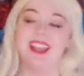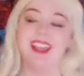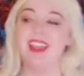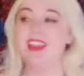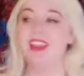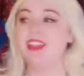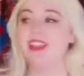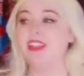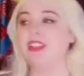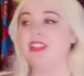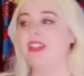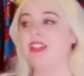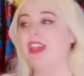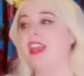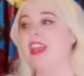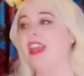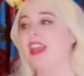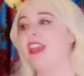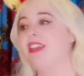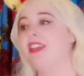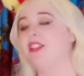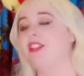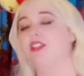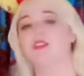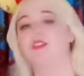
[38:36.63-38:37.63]
Thanks
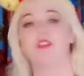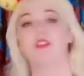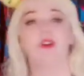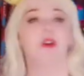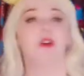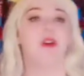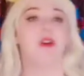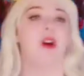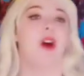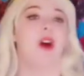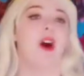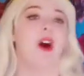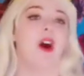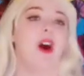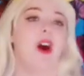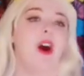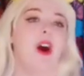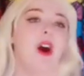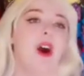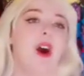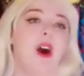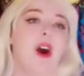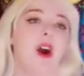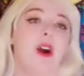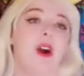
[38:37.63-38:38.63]
for
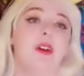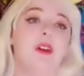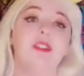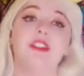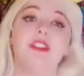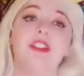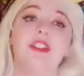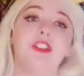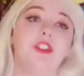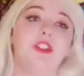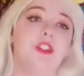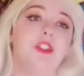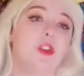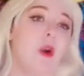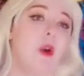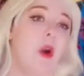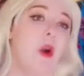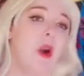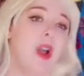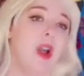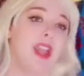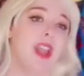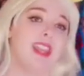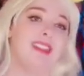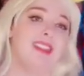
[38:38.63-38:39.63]
all the
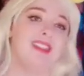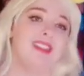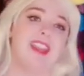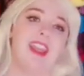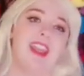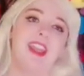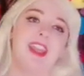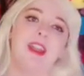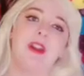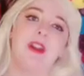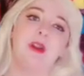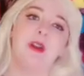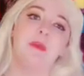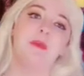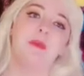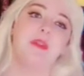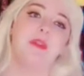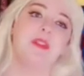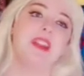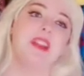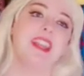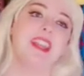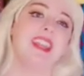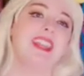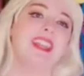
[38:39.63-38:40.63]
joy they're
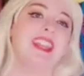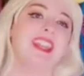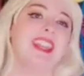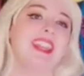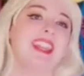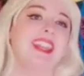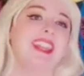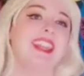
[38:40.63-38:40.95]
bringing.